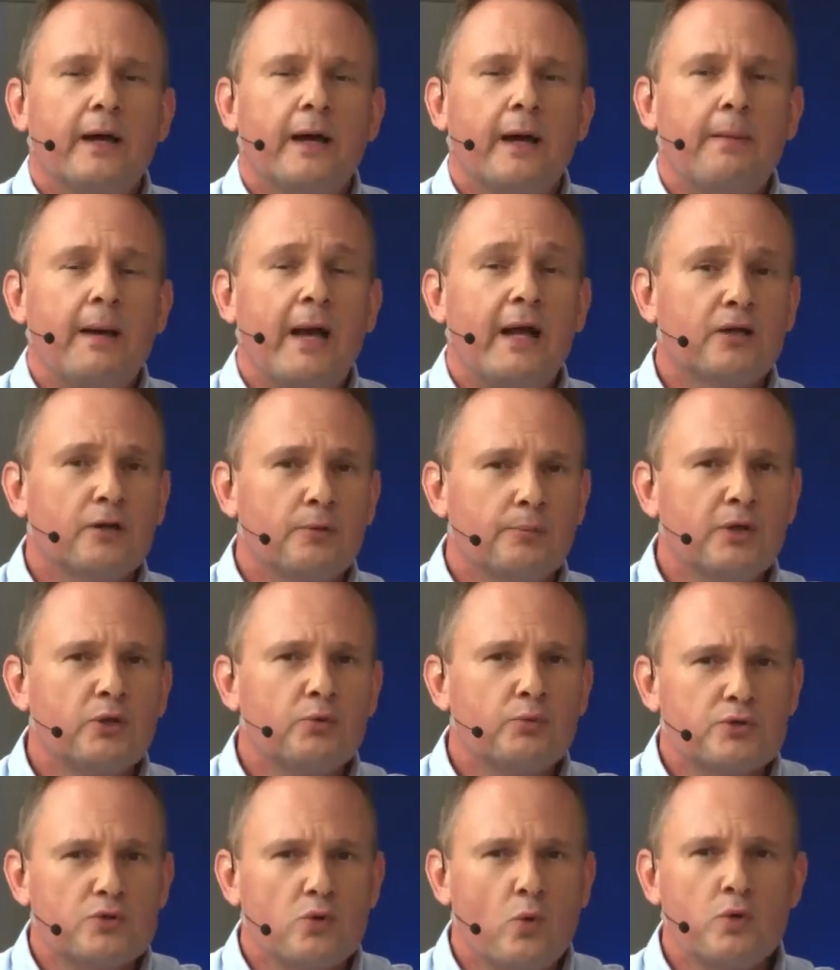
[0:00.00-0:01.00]
and
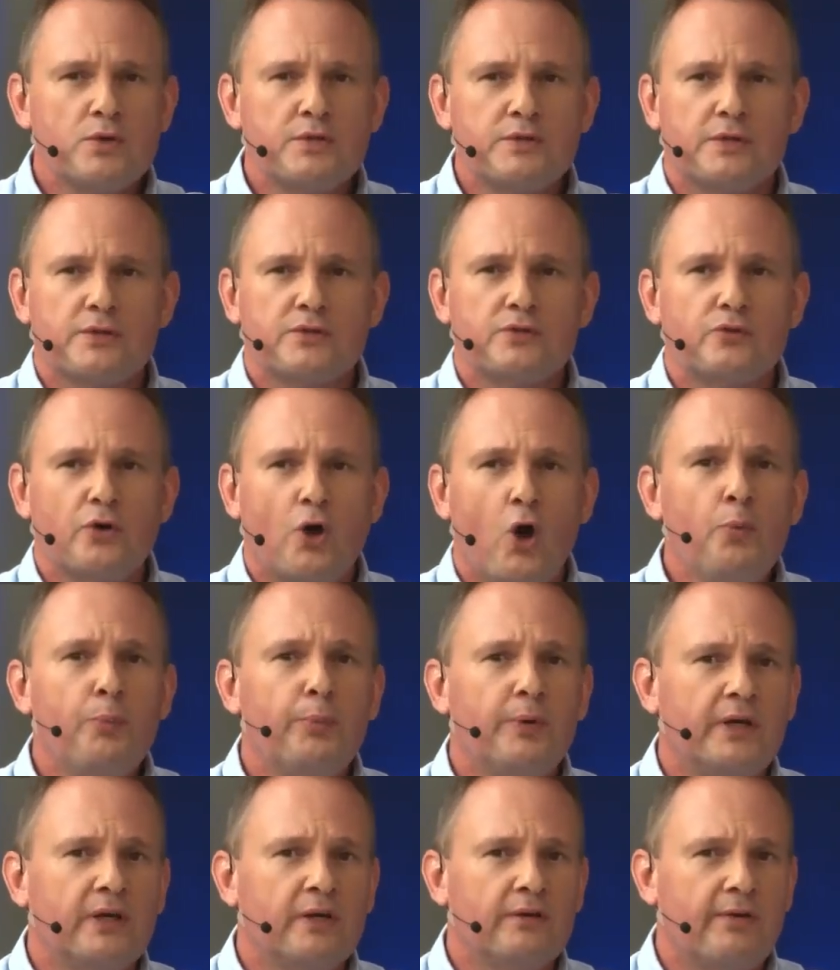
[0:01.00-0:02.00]
commit resources to
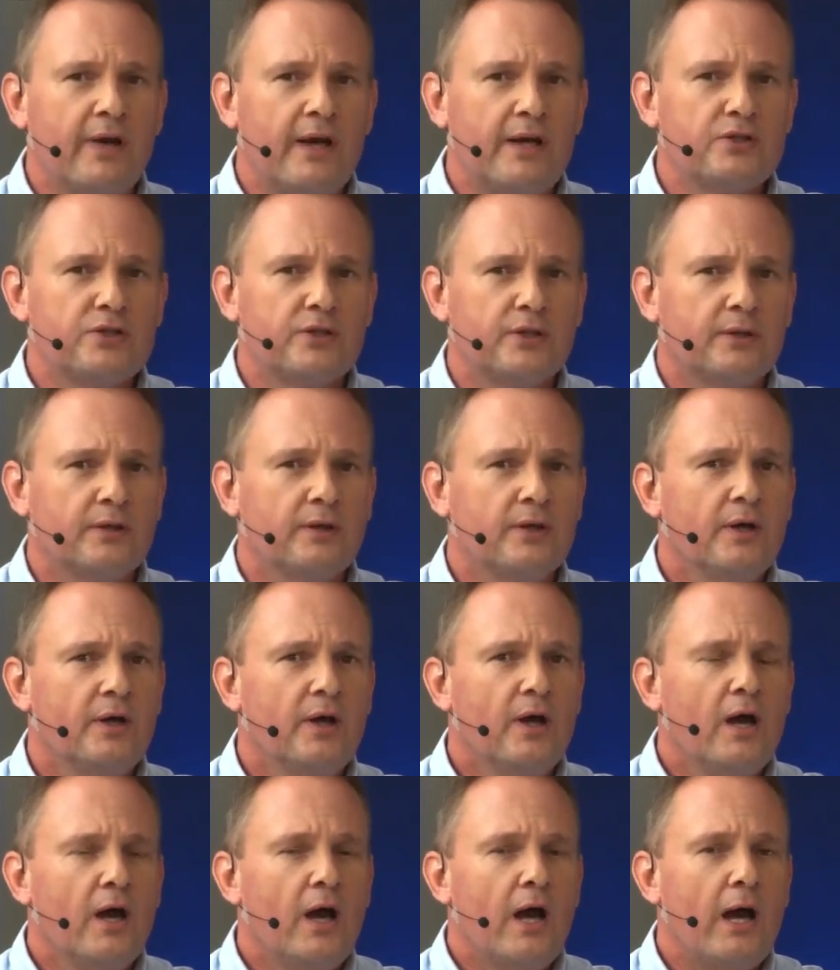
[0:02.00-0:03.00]
open innovation
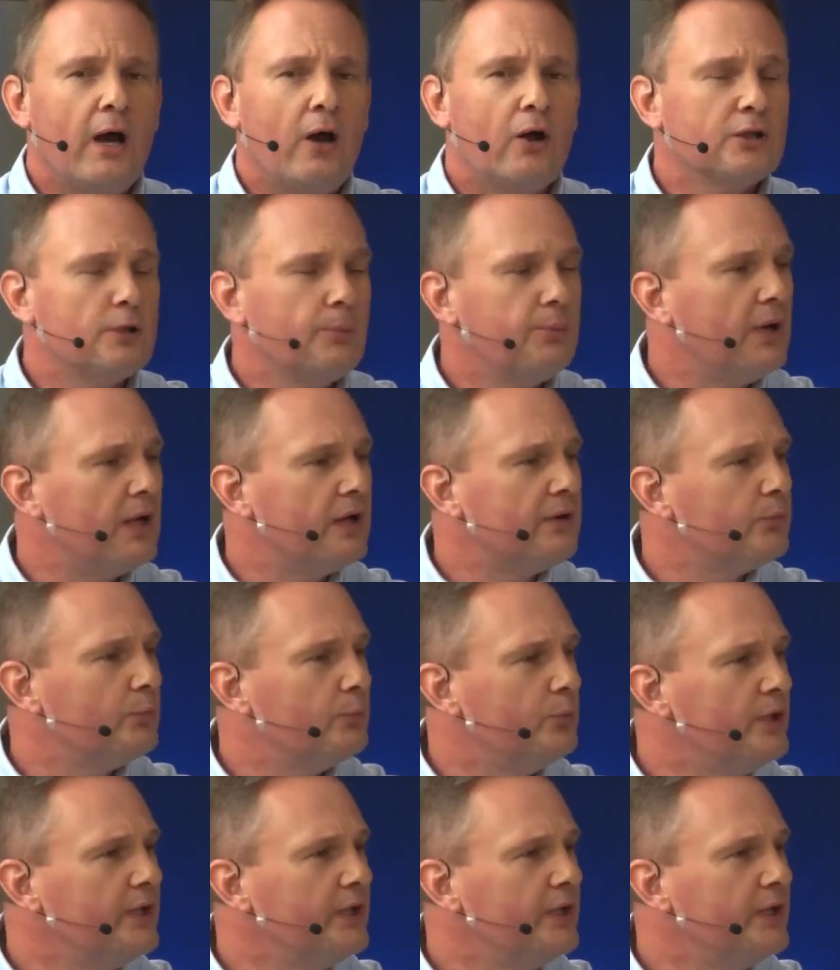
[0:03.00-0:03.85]
on the platform.